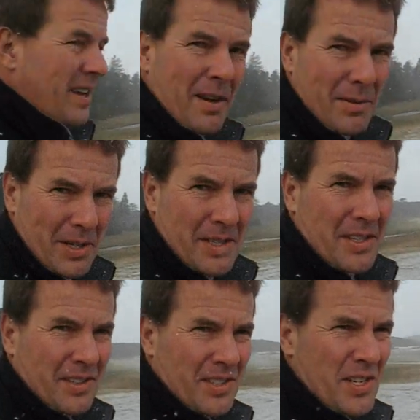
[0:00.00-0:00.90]
can't, but it's
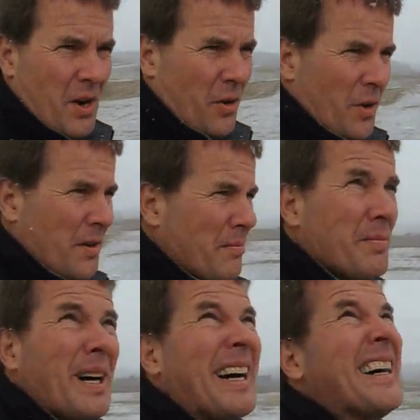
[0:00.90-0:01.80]
still snowing,
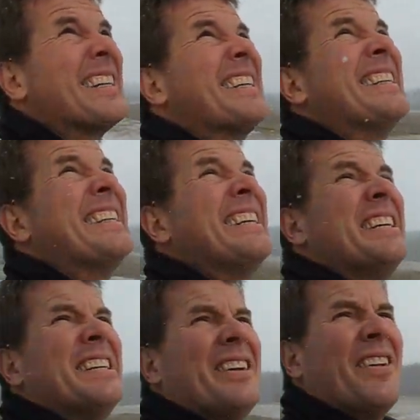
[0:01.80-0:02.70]
but
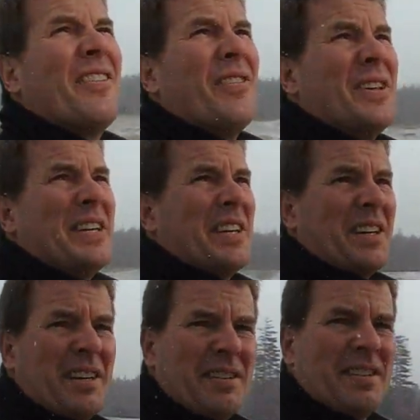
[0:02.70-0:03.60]

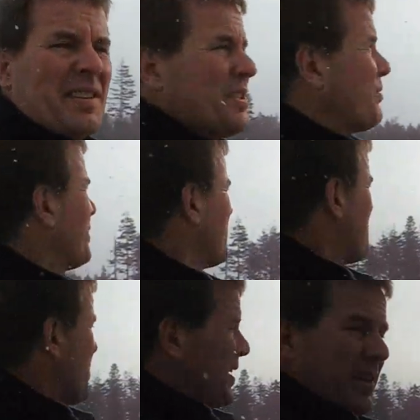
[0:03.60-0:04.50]
it's really
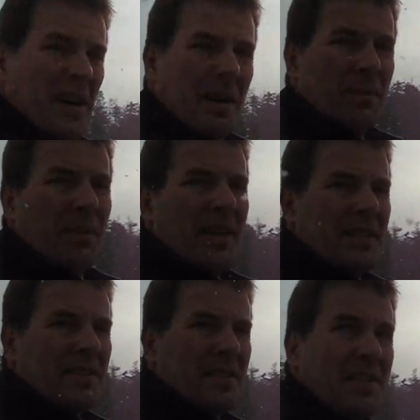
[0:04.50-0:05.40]
breaking up, and
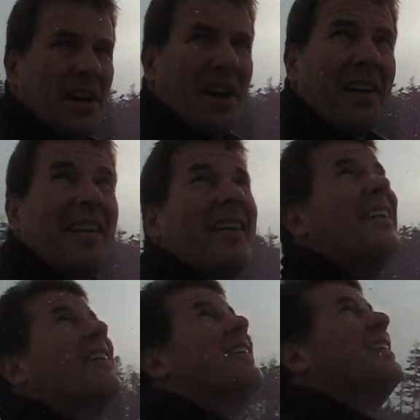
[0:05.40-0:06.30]
that's the sun,
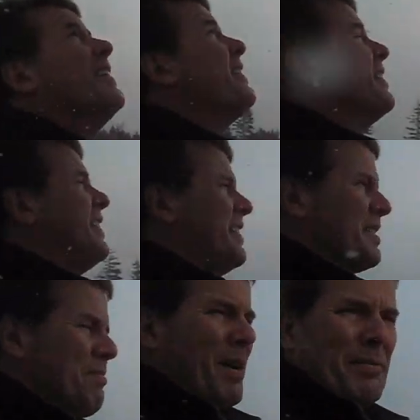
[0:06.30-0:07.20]
and
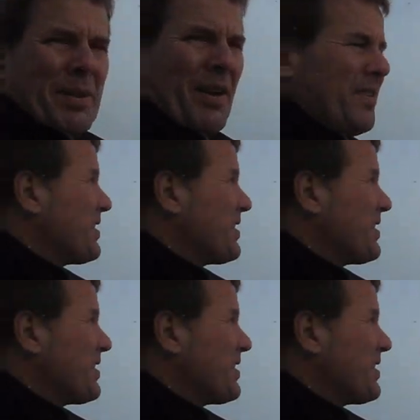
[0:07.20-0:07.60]
it's probably hard